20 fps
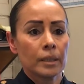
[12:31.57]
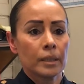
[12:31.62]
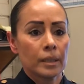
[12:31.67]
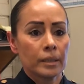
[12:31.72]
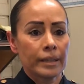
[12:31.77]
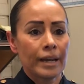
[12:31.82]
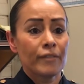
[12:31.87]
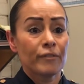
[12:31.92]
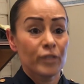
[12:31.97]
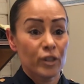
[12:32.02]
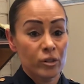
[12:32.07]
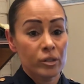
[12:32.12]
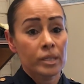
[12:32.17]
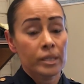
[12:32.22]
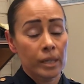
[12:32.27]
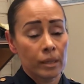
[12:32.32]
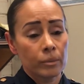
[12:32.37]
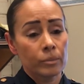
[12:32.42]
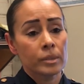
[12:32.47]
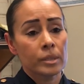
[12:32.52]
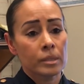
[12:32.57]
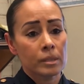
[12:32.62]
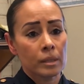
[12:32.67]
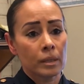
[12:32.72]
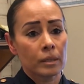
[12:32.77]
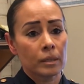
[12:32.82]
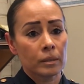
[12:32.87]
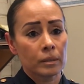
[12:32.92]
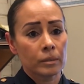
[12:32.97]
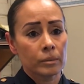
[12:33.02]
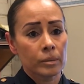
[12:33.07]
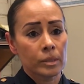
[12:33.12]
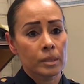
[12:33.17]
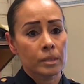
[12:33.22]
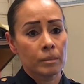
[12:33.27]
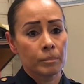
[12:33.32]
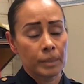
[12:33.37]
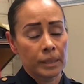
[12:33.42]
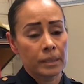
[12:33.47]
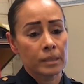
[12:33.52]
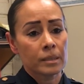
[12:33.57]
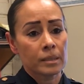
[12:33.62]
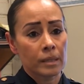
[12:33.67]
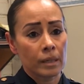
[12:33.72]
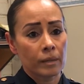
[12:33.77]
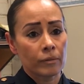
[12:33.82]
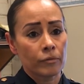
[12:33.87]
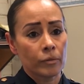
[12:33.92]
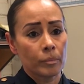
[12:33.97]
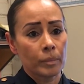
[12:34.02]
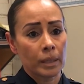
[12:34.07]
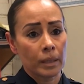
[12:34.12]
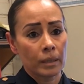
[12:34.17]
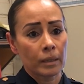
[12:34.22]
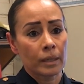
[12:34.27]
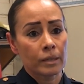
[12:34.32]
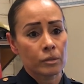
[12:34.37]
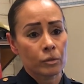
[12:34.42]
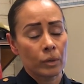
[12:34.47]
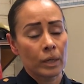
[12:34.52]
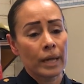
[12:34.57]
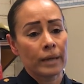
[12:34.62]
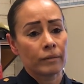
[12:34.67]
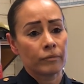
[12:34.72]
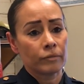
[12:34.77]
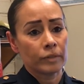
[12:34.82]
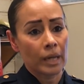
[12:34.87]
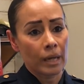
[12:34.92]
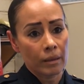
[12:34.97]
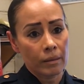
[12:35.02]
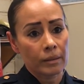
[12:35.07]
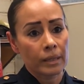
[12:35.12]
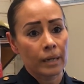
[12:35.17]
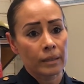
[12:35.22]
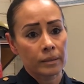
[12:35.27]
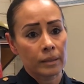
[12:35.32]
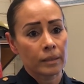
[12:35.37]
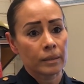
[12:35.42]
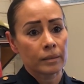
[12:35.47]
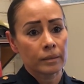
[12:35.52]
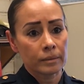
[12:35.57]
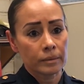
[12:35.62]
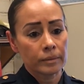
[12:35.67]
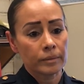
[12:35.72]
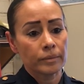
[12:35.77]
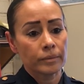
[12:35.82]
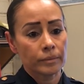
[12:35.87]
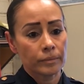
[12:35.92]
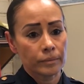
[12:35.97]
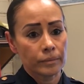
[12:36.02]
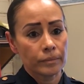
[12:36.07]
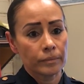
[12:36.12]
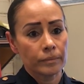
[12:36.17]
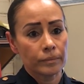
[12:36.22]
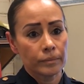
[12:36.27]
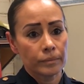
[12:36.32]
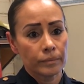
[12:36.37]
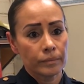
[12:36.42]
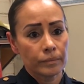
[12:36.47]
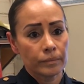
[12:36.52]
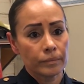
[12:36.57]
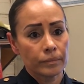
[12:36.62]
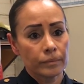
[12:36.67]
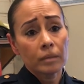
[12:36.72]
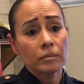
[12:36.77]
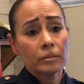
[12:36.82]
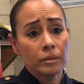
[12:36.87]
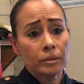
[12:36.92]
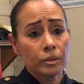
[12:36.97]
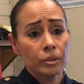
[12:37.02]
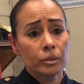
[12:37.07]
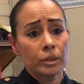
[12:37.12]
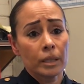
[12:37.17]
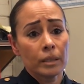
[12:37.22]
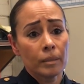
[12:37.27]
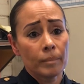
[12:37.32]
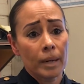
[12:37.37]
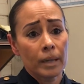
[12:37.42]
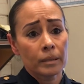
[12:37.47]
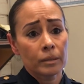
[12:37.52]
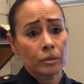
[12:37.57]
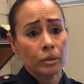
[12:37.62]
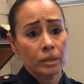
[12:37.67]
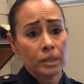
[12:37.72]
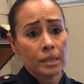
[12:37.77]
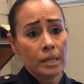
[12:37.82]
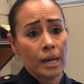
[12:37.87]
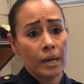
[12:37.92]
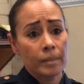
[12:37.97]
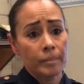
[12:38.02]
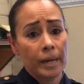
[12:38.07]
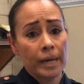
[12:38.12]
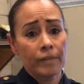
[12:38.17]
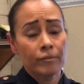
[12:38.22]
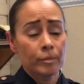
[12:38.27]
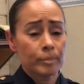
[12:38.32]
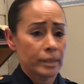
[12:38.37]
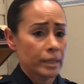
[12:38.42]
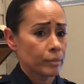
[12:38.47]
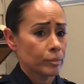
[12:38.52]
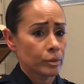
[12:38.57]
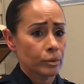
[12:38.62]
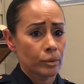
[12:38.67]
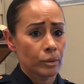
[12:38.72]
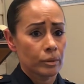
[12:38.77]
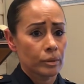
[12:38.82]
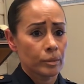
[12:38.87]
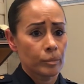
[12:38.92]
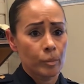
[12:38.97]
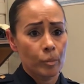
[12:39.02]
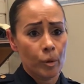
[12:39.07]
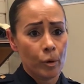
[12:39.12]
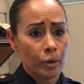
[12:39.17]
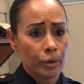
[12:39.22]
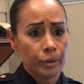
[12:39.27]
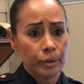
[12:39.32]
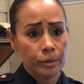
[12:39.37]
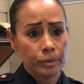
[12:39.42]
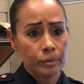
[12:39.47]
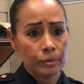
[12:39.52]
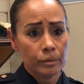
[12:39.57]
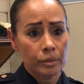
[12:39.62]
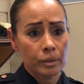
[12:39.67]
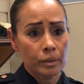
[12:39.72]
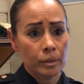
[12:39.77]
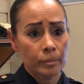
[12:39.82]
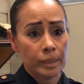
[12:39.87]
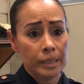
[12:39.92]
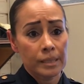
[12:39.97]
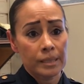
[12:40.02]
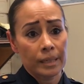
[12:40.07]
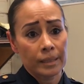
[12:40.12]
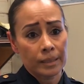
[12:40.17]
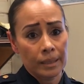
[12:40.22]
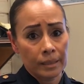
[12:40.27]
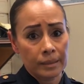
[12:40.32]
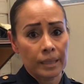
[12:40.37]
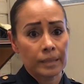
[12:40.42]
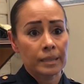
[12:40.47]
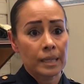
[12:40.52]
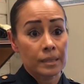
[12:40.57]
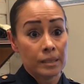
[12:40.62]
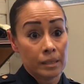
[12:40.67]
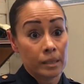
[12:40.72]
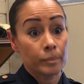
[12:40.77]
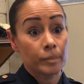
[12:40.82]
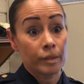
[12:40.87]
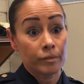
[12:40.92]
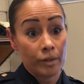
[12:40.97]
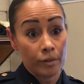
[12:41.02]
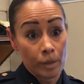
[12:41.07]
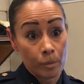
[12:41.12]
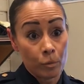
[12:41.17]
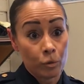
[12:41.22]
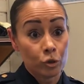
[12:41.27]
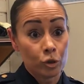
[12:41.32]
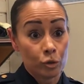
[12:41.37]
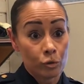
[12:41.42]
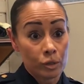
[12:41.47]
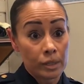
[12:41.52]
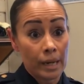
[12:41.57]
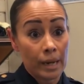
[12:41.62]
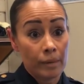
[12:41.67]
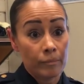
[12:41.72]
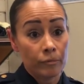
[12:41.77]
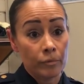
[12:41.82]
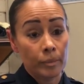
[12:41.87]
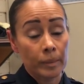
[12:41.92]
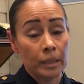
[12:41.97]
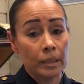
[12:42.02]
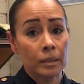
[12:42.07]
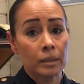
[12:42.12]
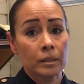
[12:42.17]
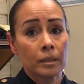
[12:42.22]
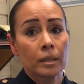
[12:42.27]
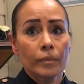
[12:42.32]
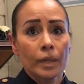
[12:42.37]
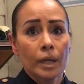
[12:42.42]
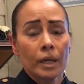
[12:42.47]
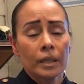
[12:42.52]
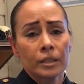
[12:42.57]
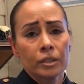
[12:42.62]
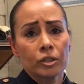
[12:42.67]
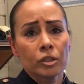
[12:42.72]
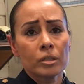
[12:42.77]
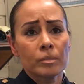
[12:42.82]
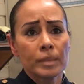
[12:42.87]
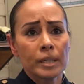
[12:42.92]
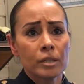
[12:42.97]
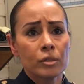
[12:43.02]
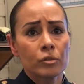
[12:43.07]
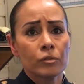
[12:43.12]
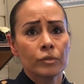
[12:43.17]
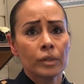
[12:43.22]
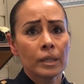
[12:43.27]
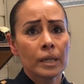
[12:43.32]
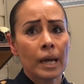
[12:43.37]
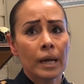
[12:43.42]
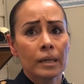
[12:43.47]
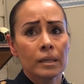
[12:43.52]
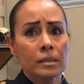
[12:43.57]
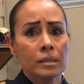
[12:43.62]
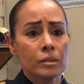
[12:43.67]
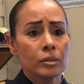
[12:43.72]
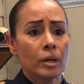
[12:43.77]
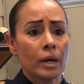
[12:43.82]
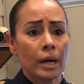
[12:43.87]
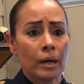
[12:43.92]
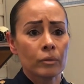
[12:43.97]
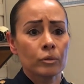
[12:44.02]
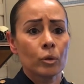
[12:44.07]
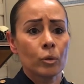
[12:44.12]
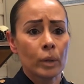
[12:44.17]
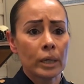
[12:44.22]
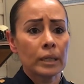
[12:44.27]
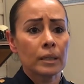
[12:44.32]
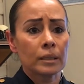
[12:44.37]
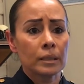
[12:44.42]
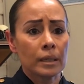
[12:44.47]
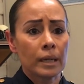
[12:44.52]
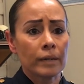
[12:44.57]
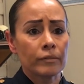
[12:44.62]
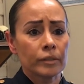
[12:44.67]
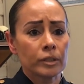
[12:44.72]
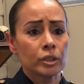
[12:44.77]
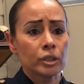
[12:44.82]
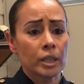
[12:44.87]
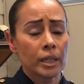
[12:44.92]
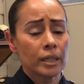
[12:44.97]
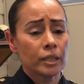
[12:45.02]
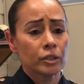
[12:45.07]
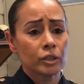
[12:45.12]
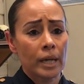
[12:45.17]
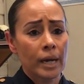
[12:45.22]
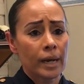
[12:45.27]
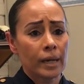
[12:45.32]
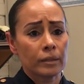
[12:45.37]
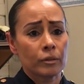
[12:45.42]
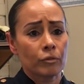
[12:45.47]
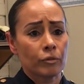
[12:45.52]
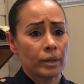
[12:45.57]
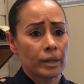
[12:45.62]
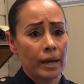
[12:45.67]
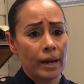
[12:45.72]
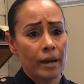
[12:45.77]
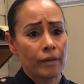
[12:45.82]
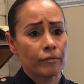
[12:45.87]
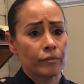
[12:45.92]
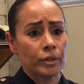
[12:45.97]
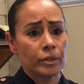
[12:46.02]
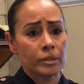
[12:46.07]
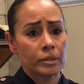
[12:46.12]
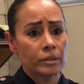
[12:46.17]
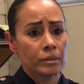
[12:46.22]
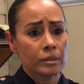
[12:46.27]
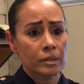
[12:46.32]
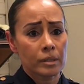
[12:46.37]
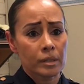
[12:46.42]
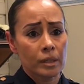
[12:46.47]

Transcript: That first day was the biggest day for me. I saw a lot of death that day. You know, you think about it all the time. I haven't been able to go to the memorial, you know, because I think that that's going to be a very emotional time for me. And it just makes you realize, you know, how quickly life can change. I had 3.5 years.